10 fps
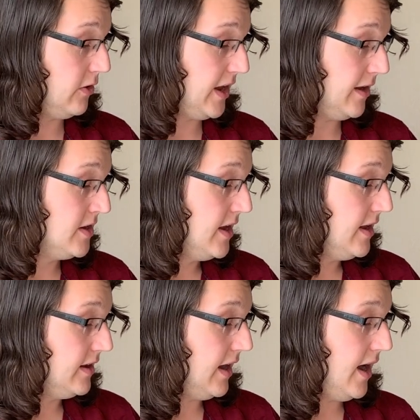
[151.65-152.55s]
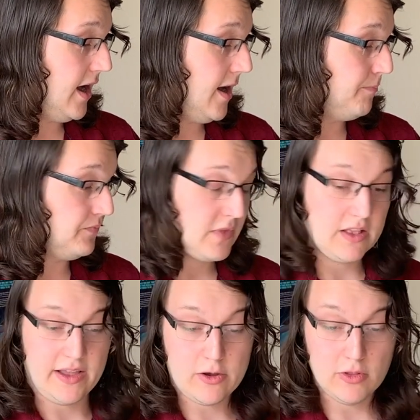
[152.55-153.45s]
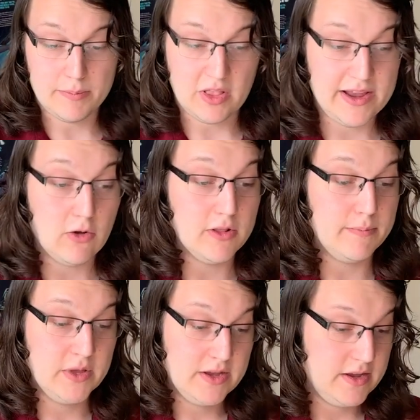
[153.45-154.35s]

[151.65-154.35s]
Okay, Clay Golem.